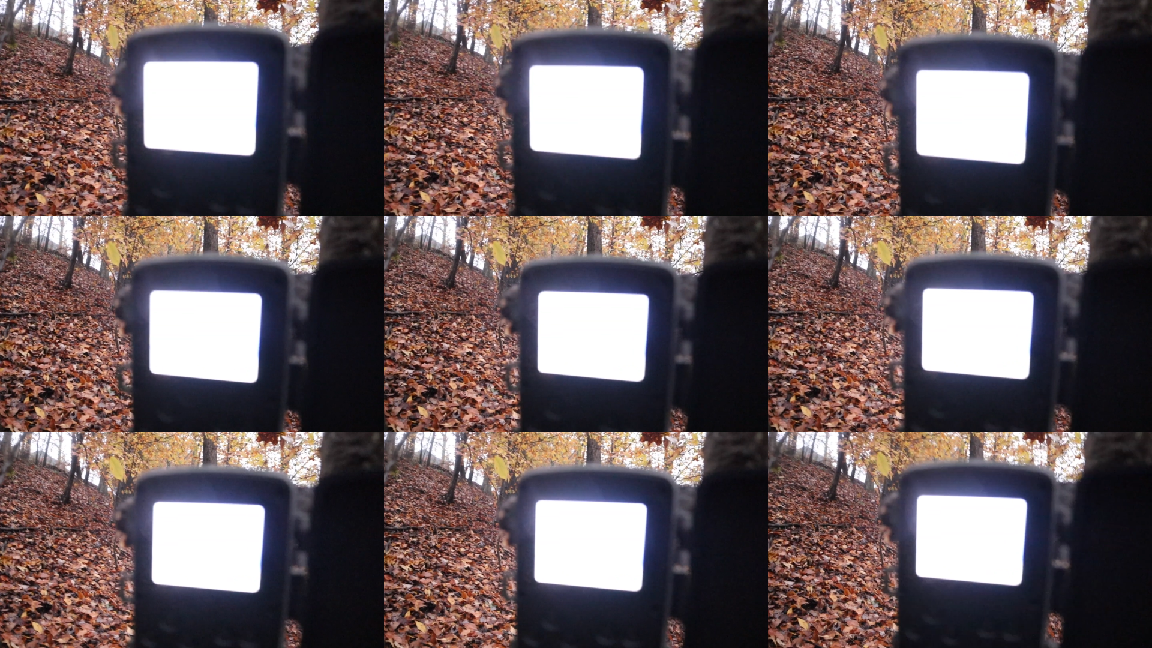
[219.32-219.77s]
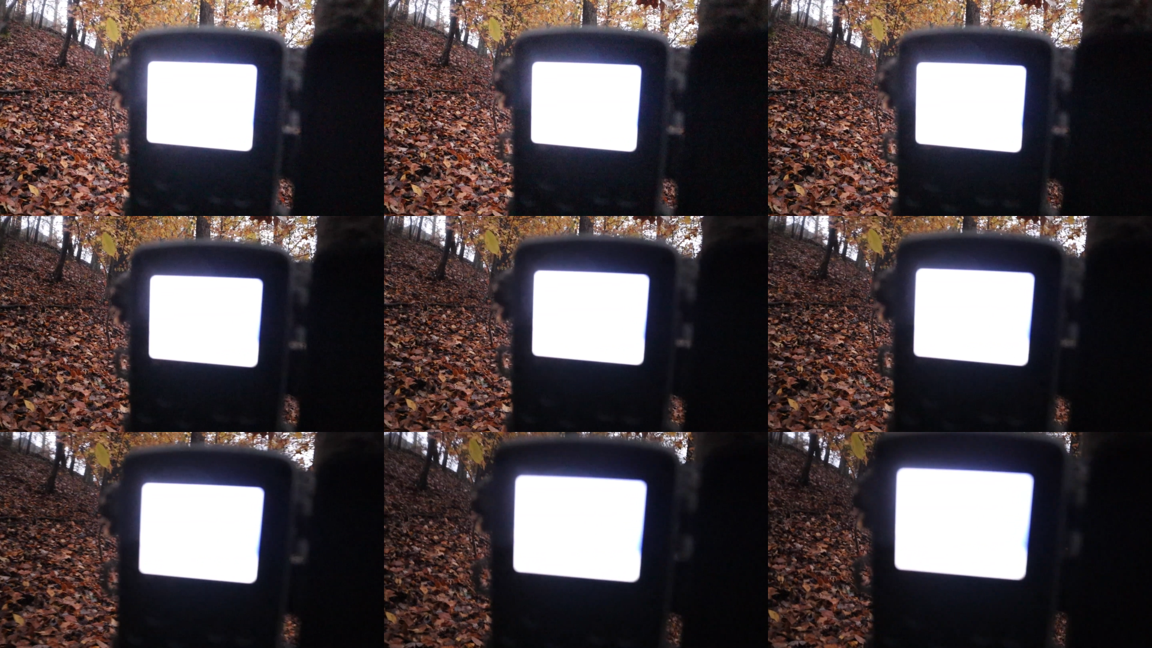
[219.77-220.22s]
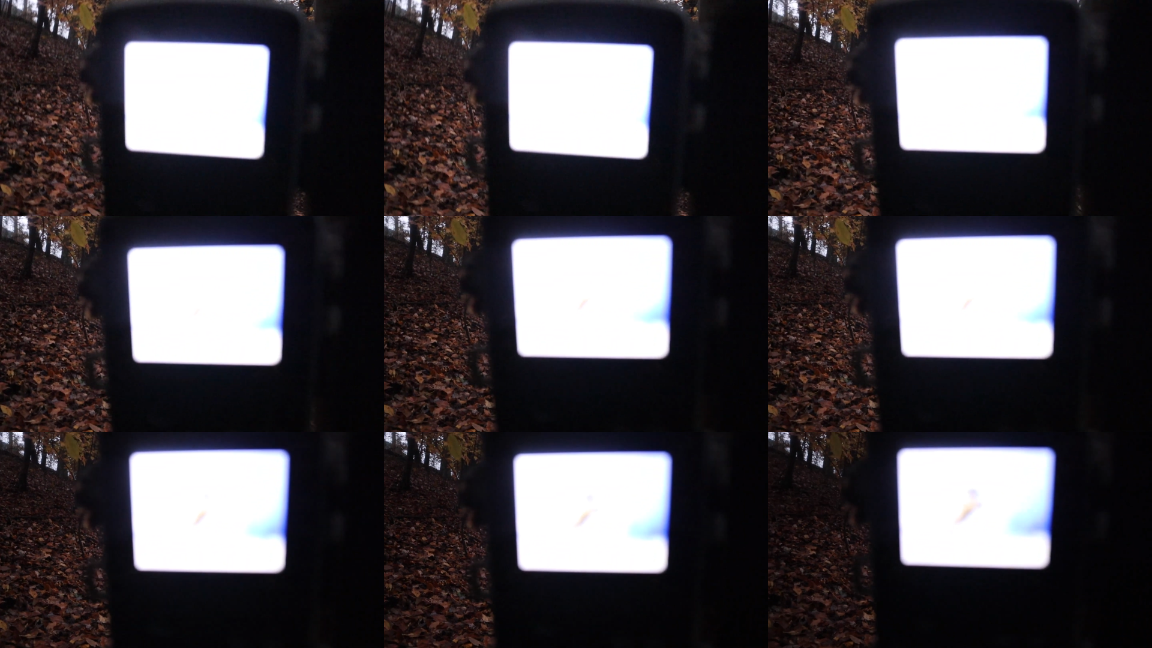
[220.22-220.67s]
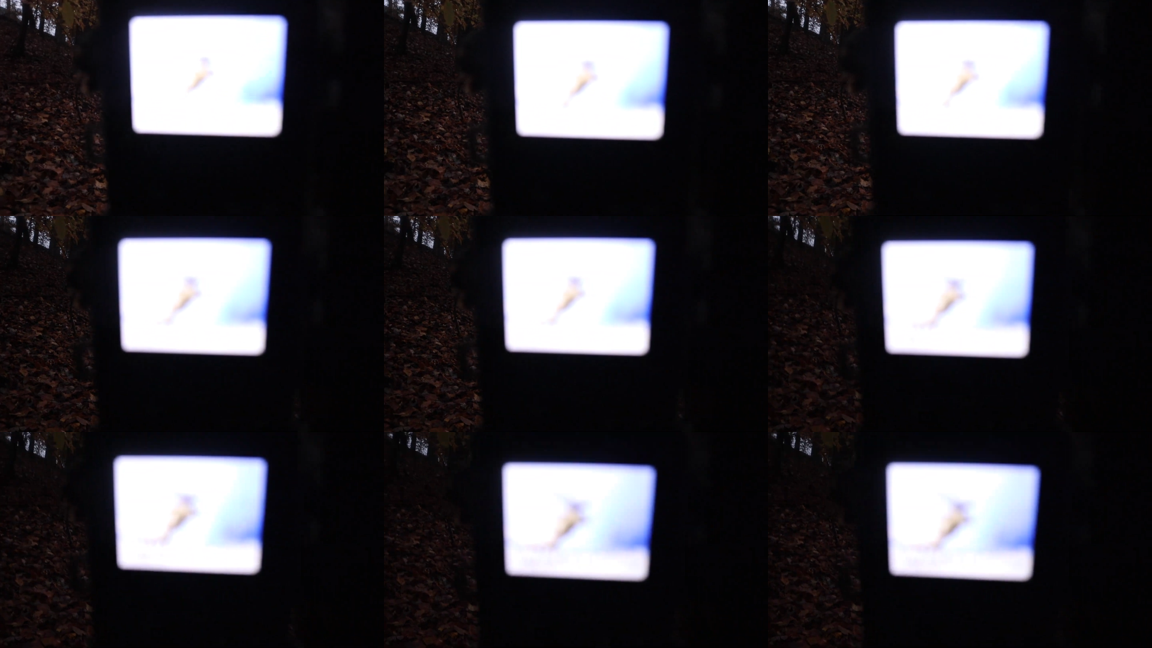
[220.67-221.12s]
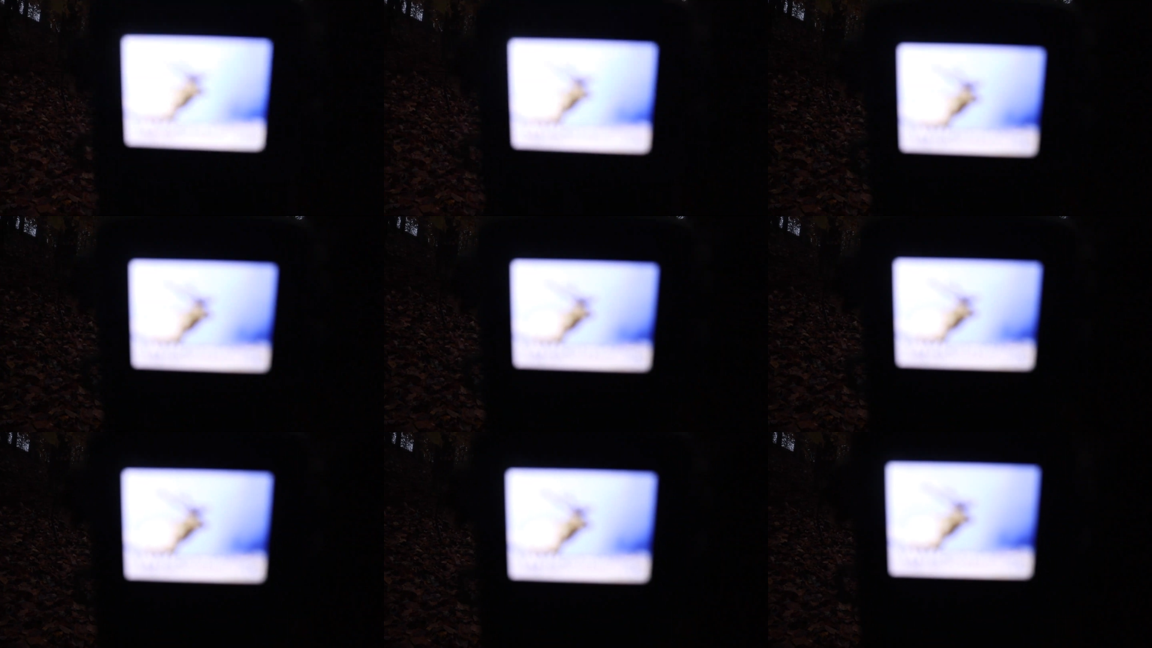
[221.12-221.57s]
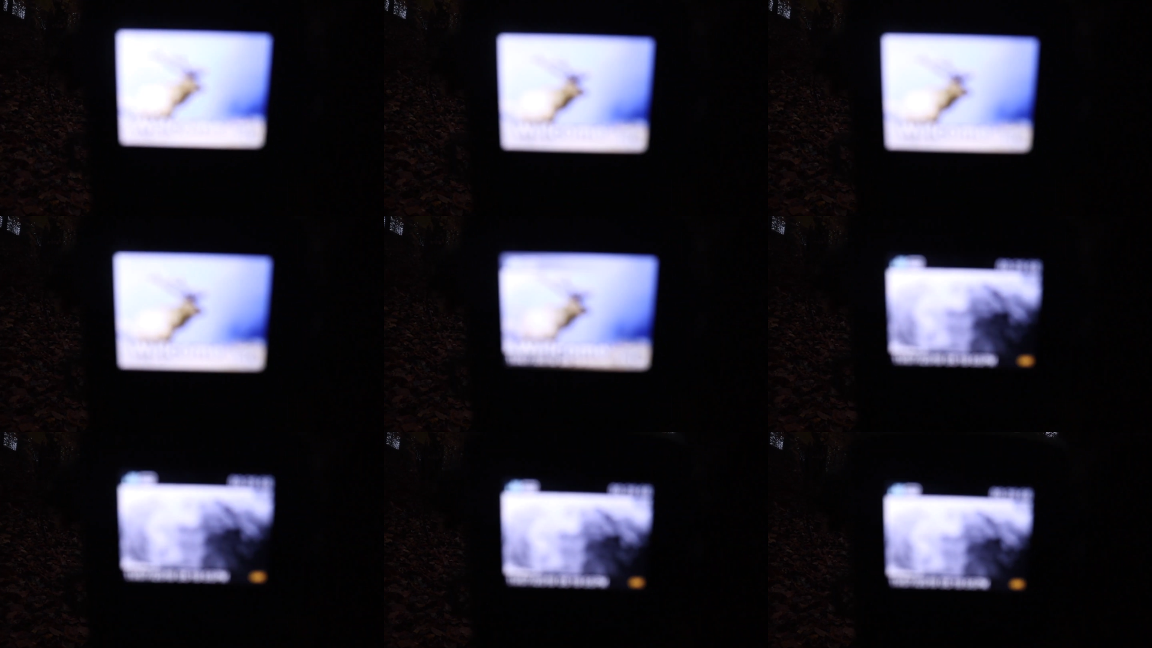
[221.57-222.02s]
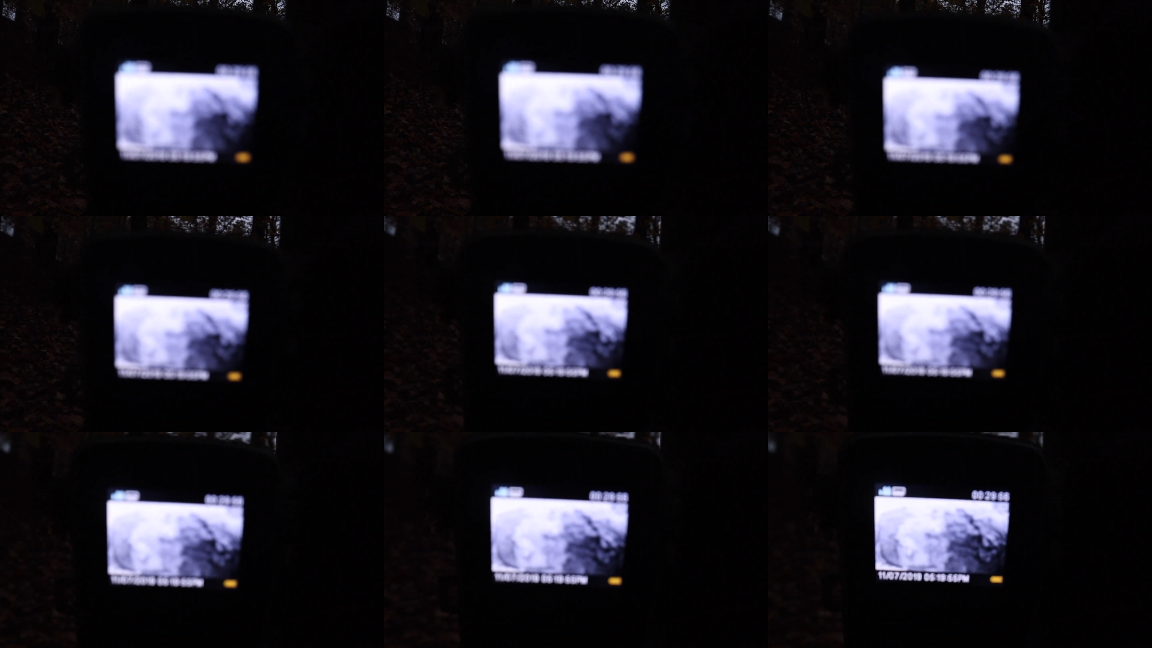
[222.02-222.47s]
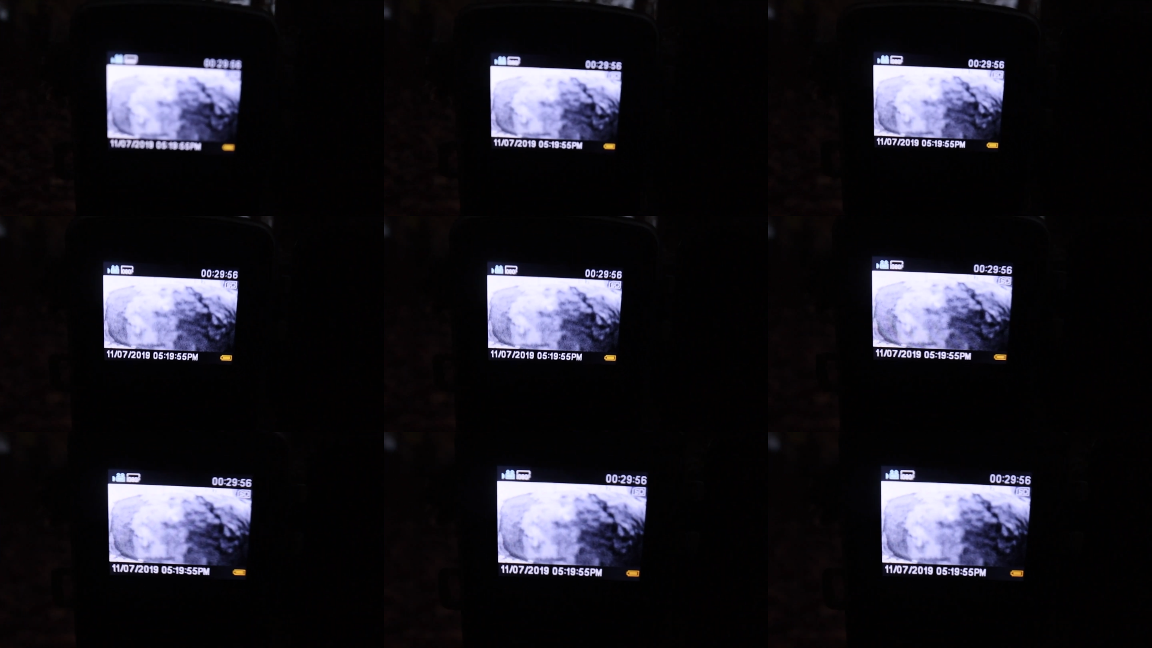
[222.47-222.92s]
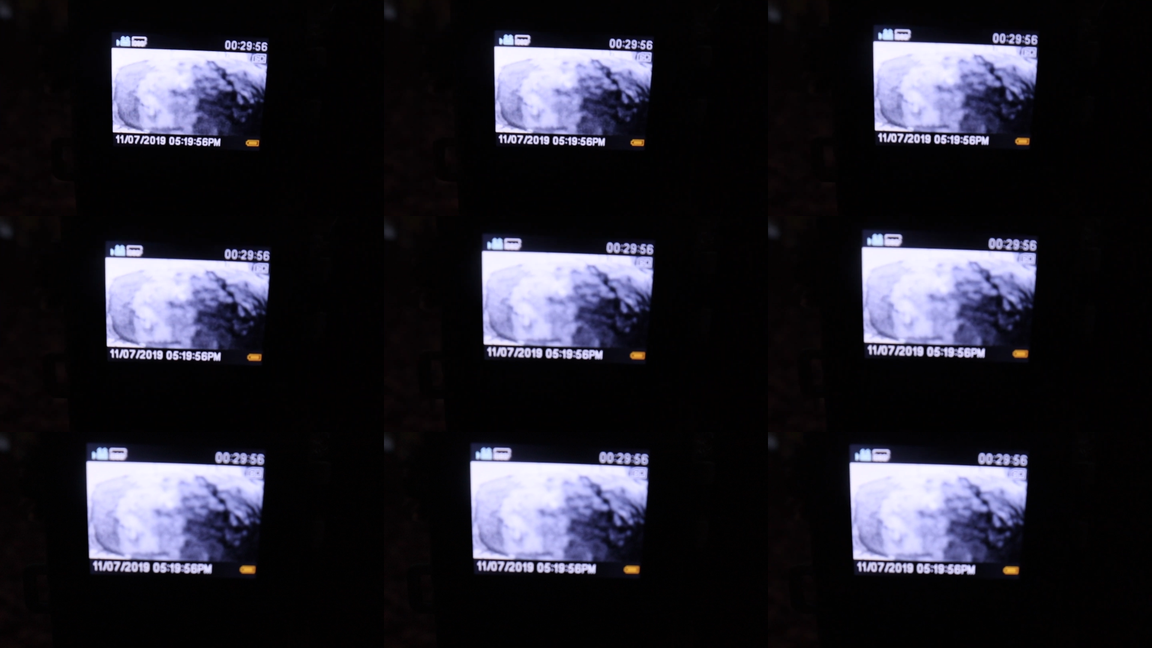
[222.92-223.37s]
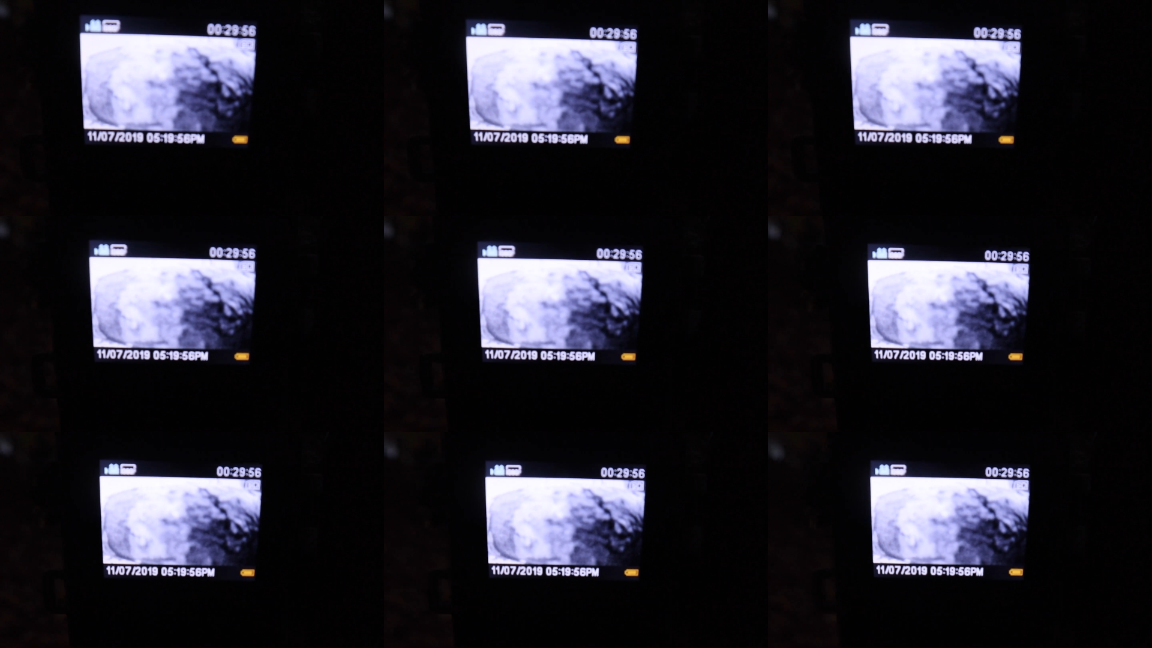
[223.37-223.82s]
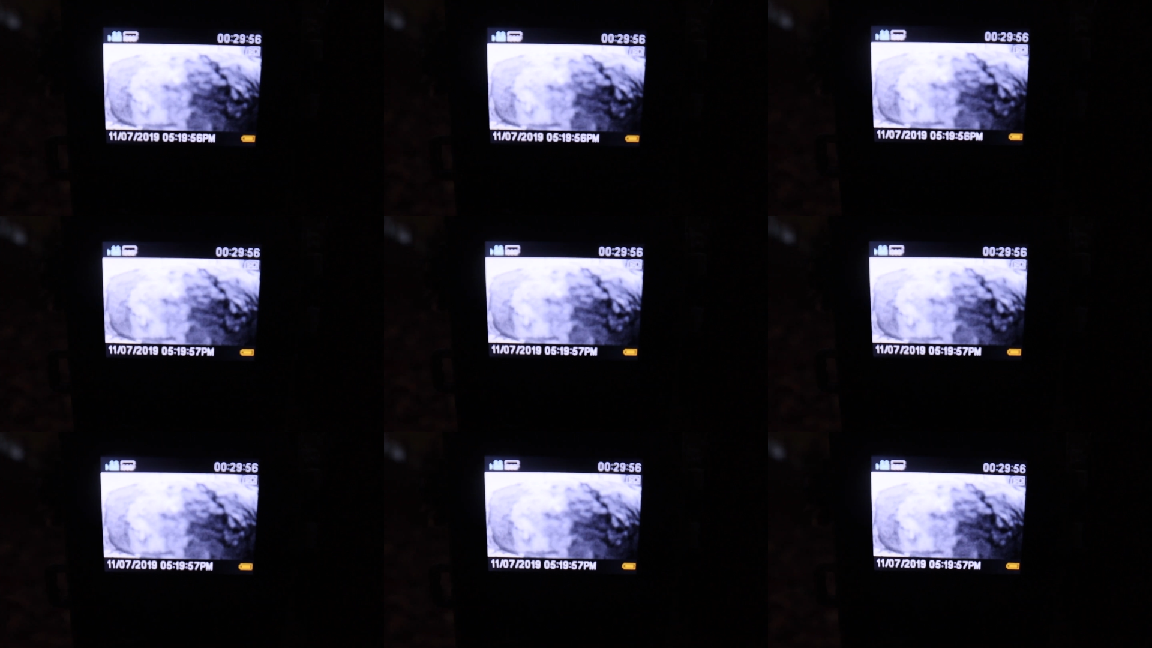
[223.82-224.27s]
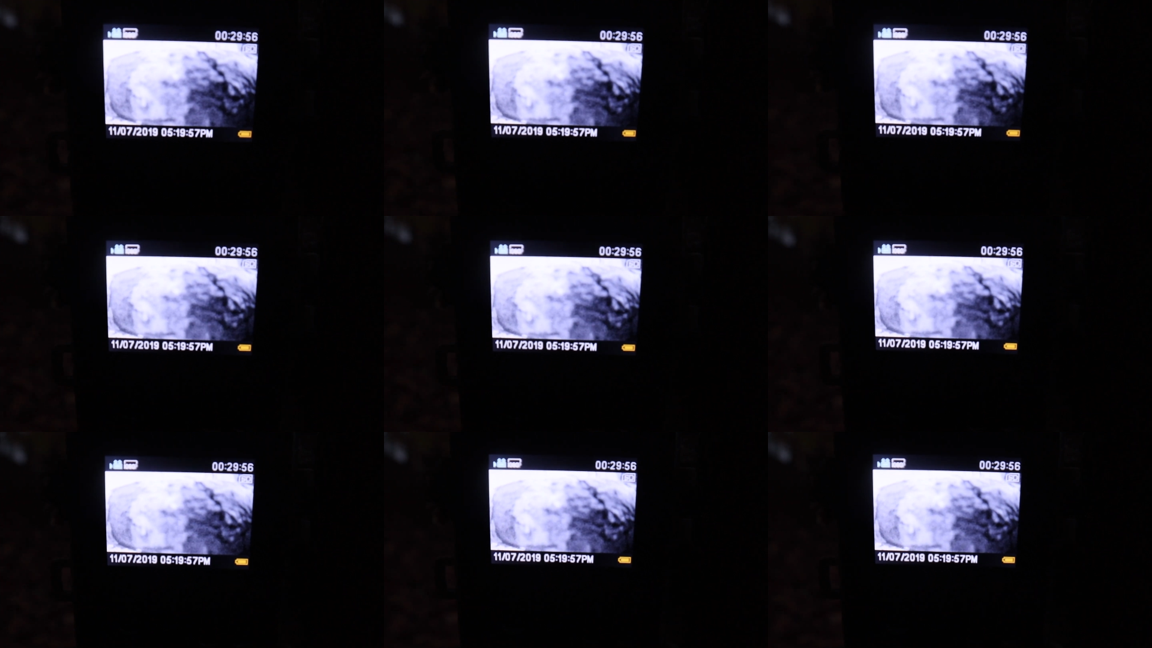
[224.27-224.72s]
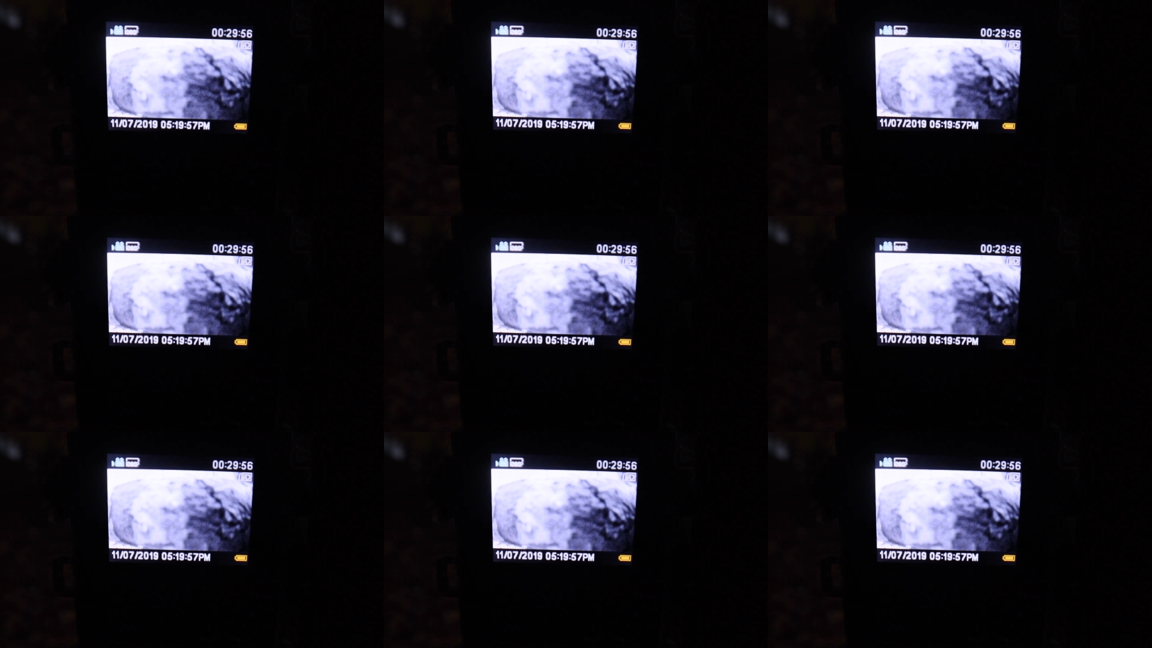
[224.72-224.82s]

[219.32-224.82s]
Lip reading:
(no speaker visible)